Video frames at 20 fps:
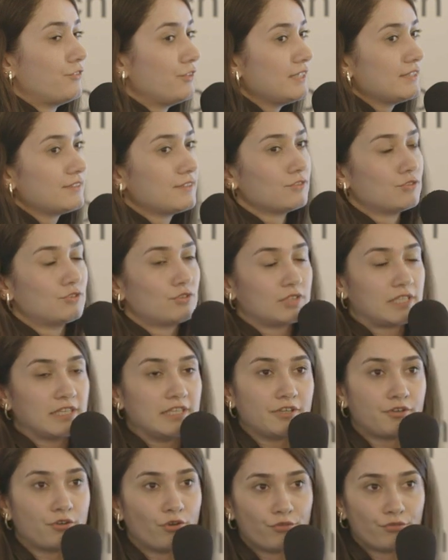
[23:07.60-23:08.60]
reason to
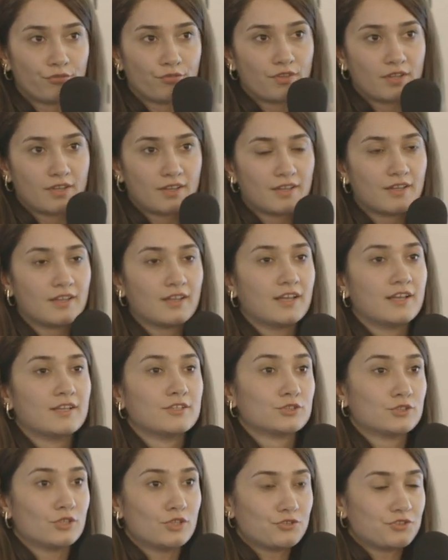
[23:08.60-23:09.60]
click on the
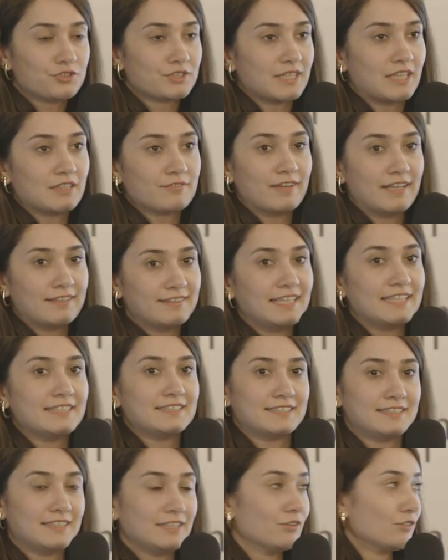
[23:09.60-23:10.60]
search result when they
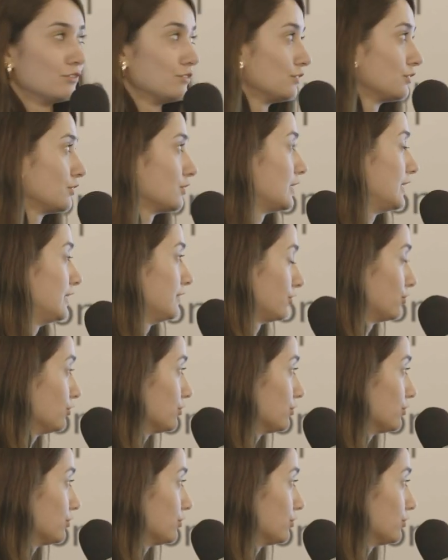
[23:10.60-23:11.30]
see in